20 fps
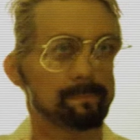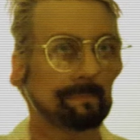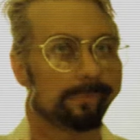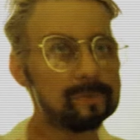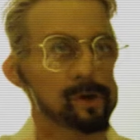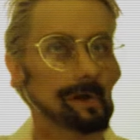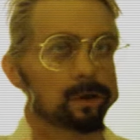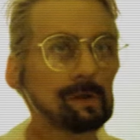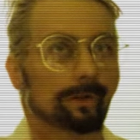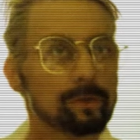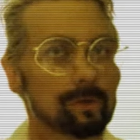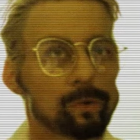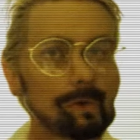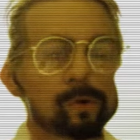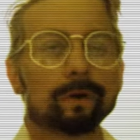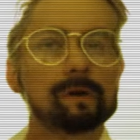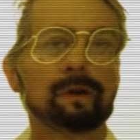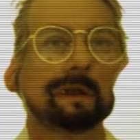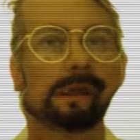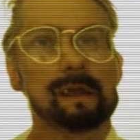the
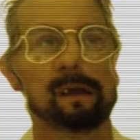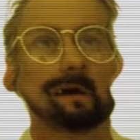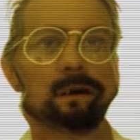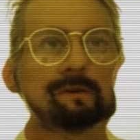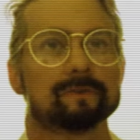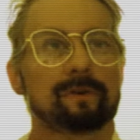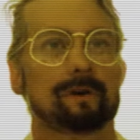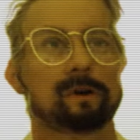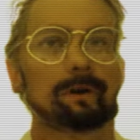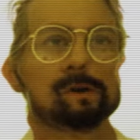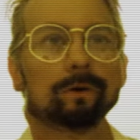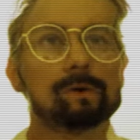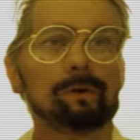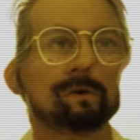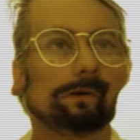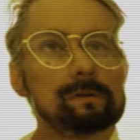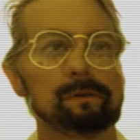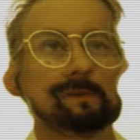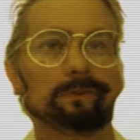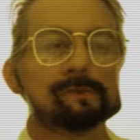glory of our
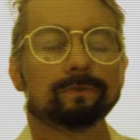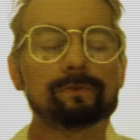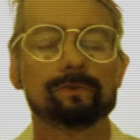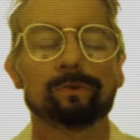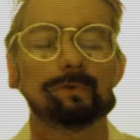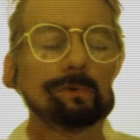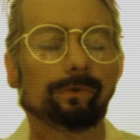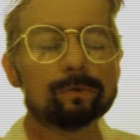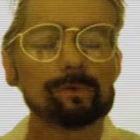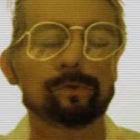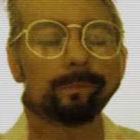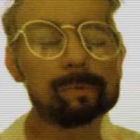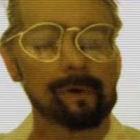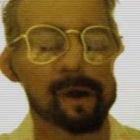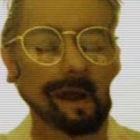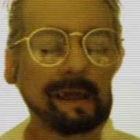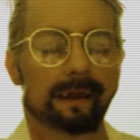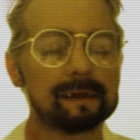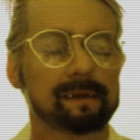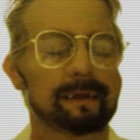goal is too
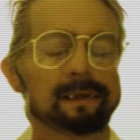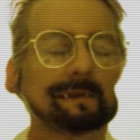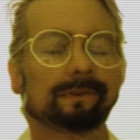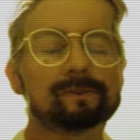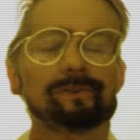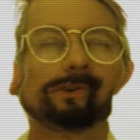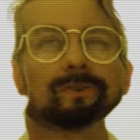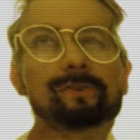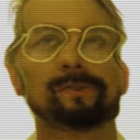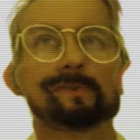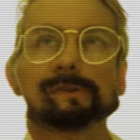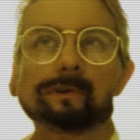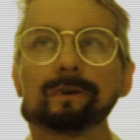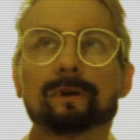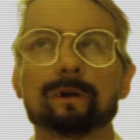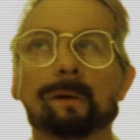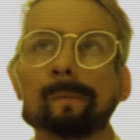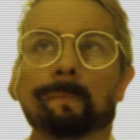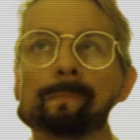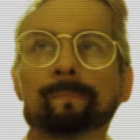bright and just
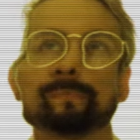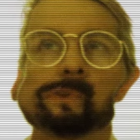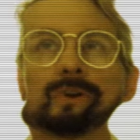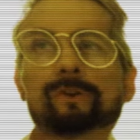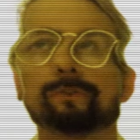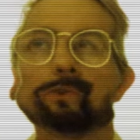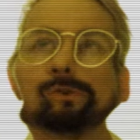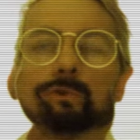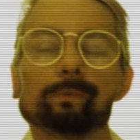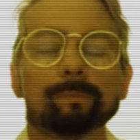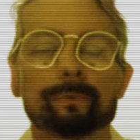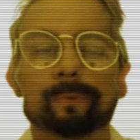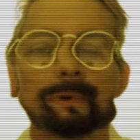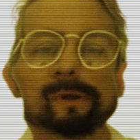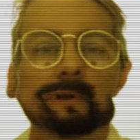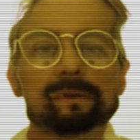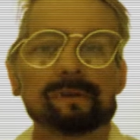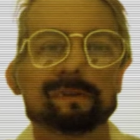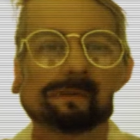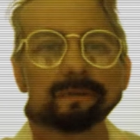too
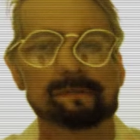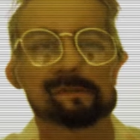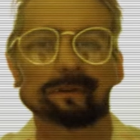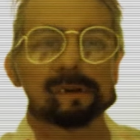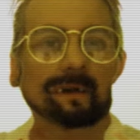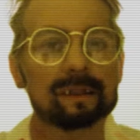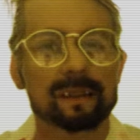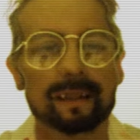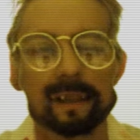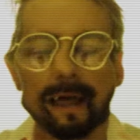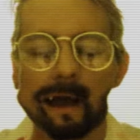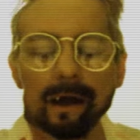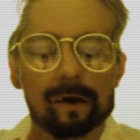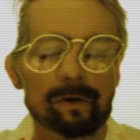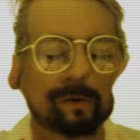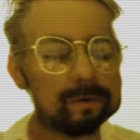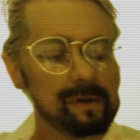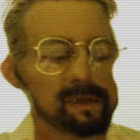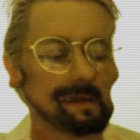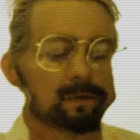brilliant to
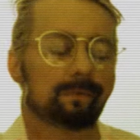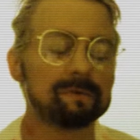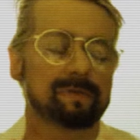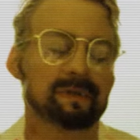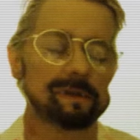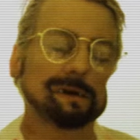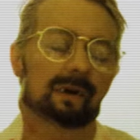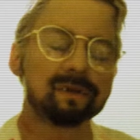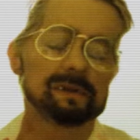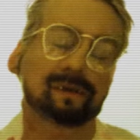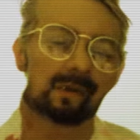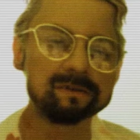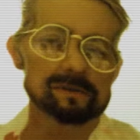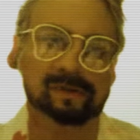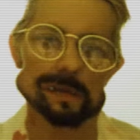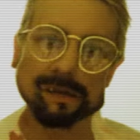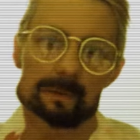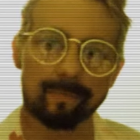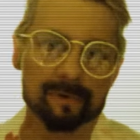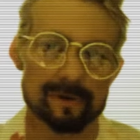cloud with an
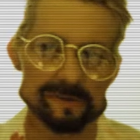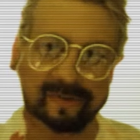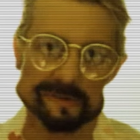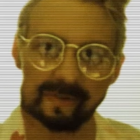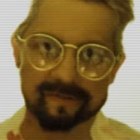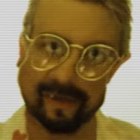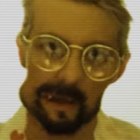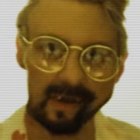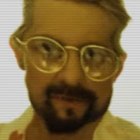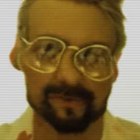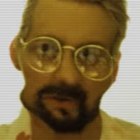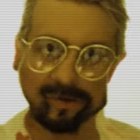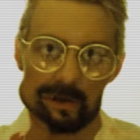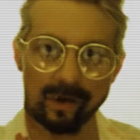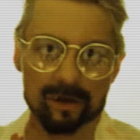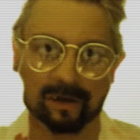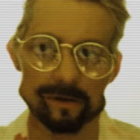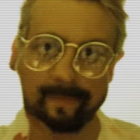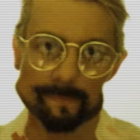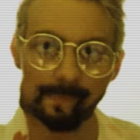uneducated person's
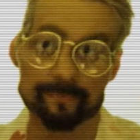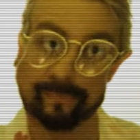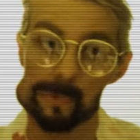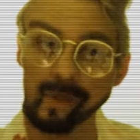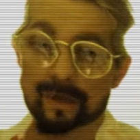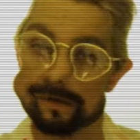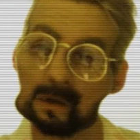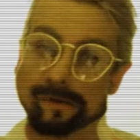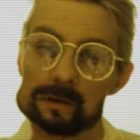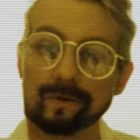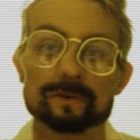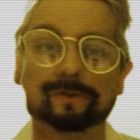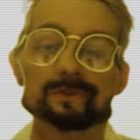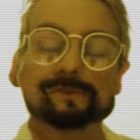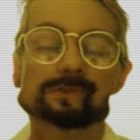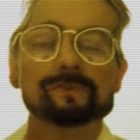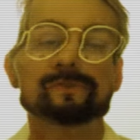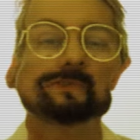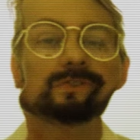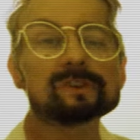lexicon.
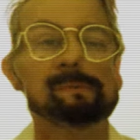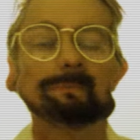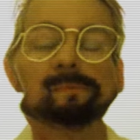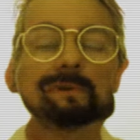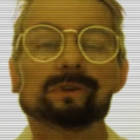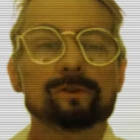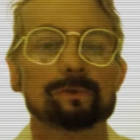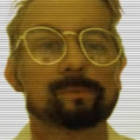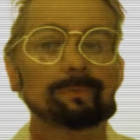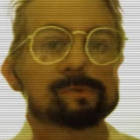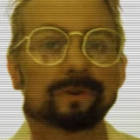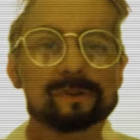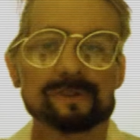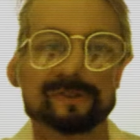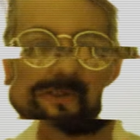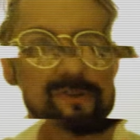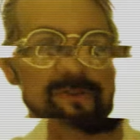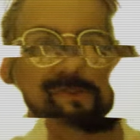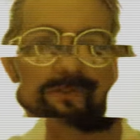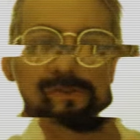So send me your
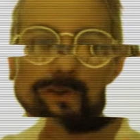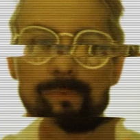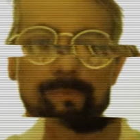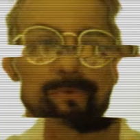princes, your